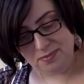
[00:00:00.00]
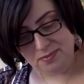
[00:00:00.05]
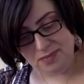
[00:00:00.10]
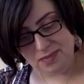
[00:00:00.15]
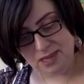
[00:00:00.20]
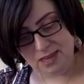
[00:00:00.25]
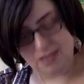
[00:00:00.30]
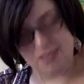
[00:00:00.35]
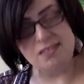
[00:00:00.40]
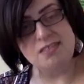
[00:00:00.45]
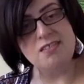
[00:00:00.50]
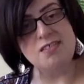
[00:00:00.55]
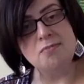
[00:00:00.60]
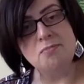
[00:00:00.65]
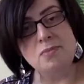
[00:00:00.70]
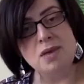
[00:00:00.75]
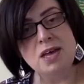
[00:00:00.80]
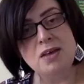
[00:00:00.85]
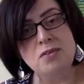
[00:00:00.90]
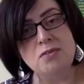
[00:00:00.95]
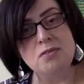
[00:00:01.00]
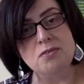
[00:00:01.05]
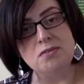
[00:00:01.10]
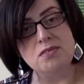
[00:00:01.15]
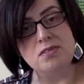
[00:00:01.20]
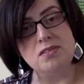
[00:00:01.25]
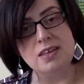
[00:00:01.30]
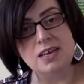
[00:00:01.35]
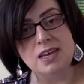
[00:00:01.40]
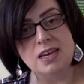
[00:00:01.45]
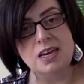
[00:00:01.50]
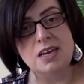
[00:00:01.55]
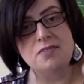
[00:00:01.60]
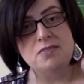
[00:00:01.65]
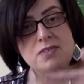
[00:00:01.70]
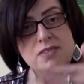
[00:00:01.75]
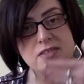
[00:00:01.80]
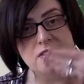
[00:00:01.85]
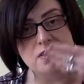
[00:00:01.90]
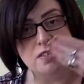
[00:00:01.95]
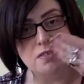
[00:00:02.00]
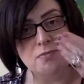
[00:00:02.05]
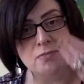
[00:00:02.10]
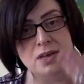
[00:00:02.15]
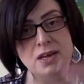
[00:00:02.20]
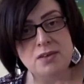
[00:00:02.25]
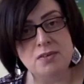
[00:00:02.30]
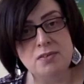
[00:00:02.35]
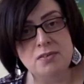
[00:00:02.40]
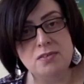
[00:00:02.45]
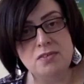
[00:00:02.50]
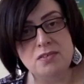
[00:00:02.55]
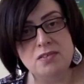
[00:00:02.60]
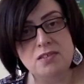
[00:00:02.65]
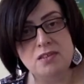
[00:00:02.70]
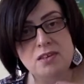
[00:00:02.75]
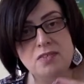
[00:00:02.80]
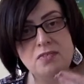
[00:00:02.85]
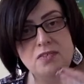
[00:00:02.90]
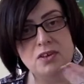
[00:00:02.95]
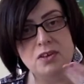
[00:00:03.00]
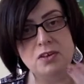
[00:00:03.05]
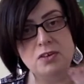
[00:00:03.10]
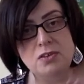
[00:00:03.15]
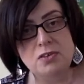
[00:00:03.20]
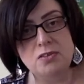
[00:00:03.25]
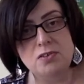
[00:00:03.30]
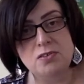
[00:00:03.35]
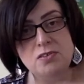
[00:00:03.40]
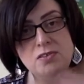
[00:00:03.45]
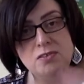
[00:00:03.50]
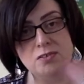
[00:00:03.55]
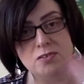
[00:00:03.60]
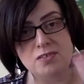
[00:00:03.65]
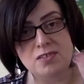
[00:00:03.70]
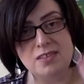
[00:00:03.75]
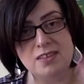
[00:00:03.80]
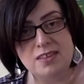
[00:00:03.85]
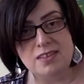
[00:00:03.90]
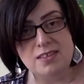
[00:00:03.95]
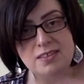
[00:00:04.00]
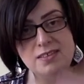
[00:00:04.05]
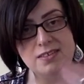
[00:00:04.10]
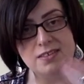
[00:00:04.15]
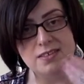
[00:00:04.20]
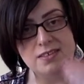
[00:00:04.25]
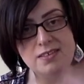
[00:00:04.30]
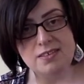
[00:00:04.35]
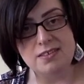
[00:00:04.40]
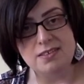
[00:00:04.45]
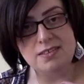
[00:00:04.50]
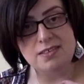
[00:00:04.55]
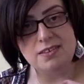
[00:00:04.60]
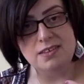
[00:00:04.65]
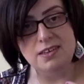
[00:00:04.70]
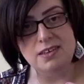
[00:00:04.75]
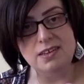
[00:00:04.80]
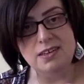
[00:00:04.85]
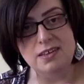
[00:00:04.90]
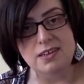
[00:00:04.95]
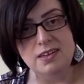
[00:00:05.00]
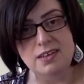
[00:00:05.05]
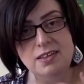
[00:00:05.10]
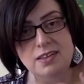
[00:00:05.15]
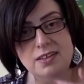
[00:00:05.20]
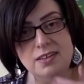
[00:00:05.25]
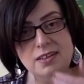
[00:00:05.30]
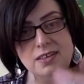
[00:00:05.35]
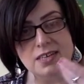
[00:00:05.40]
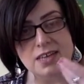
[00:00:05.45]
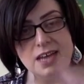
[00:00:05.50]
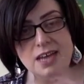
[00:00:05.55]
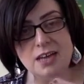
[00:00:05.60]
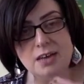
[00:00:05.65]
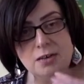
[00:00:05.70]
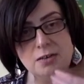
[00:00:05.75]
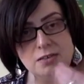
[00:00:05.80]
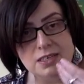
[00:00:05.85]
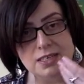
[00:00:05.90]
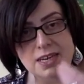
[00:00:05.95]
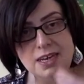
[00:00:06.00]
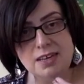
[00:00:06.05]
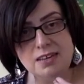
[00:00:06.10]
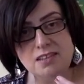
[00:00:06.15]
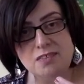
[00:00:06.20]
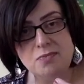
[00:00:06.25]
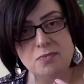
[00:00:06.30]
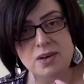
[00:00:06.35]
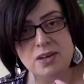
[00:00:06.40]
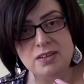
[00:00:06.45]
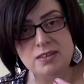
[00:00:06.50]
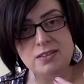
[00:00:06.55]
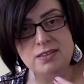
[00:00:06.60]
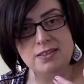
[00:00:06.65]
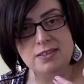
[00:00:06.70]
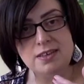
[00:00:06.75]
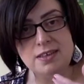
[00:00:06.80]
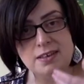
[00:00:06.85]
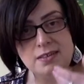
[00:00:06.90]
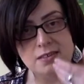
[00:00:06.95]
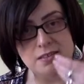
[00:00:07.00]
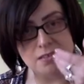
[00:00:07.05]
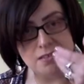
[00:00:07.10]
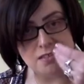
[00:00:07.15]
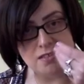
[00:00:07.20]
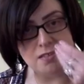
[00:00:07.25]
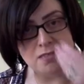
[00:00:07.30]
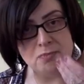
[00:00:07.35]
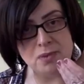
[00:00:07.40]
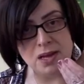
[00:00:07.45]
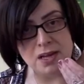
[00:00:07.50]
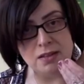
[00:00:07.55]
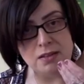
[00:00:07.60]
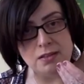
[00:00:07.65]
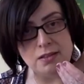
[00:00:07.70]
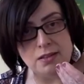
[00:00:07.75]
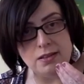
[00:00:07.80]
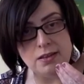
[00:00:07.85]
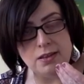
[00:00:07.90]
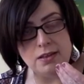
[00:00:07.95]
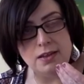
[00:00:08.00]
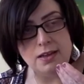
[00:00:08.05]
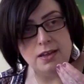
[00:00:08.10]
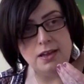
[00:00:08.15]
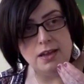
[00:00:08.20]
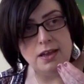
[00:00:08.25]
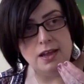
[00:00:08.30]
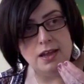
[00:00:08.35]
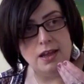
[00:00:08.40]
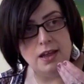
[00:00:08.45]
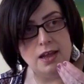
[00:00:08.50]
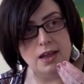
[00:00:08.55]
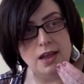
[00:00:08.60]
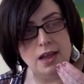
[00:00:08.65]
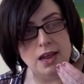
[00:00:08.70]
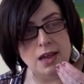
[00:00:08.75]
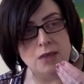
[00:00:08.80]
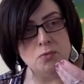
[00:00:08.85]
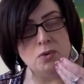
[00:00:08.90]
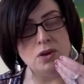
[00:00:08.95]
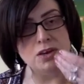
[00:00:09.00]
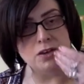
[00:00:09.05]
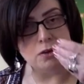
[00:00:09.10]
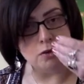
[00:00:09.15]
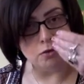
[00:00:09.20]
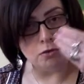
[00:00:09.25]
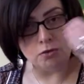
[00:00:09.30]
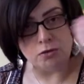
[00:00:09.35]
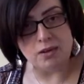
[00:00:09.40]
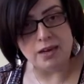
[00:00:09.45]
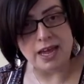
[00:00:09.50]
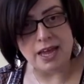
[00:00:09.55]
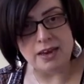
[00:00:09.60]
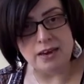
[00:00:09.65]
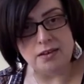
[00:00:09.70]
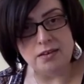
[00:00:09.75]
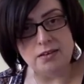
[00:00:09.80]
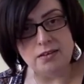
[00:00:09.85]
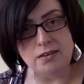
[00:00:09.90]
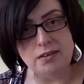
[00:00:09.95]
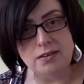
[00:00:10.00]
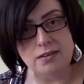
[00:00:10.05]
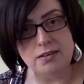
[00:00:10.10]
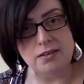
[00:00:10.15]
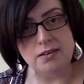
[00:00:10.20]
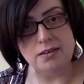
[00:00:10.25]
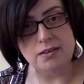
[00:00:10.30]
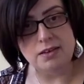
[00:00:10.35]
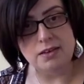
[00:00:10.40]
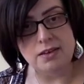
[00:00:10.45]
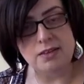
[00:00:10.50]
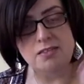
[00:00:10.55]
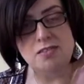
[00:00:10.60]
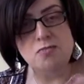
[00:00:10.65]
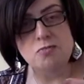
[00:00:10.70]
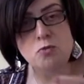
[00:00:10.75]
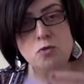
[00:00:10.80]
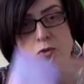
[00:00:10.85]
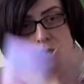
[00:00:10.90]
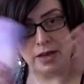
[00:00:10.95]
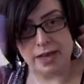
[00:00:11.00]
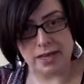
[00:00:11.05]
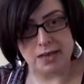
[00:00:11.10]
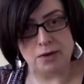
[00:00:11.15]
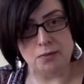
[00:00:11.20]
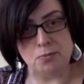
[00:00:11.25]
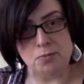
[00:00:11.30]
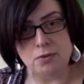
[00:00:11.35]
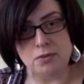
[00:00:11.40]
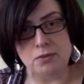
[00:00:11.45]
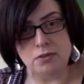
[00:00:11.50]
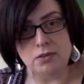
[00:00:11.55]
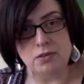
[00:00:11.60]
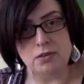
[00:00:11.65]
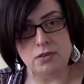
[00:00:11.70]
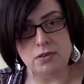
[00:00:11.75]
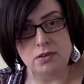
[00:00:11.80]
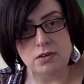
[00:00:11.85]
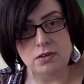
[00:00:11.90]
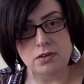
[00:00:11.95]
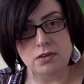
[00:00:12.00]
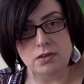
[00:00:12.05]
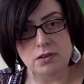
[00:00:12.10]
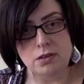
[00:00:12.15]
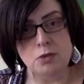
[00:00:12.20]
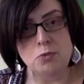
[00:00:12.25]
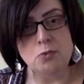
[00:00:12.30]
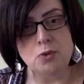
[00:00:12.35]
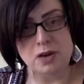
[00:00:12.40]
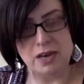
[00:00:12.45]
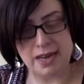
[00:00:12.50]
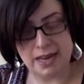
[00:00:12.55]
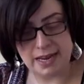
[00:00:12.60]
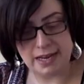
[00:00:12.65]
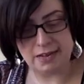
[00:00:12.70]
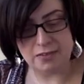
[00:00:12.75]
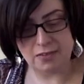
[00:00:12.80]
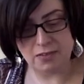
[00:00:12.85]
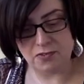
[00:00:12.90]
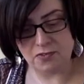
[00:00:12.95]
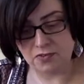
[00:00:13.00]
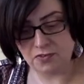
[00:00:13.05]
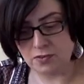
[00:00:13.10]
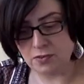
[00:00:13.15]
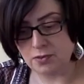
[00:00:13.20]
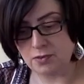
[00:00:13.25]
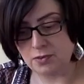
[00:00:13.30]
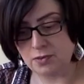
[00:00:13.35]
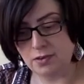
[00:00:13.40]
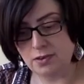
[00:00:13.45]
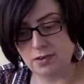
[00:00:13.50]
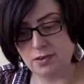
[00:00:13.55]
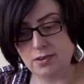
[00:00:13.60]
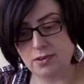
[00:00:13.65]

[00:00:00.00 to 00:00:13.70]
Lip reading: It smells, it even smells if you use your senses, your taste buds and the smell. And when you look at it, it's more edible You want to eat the food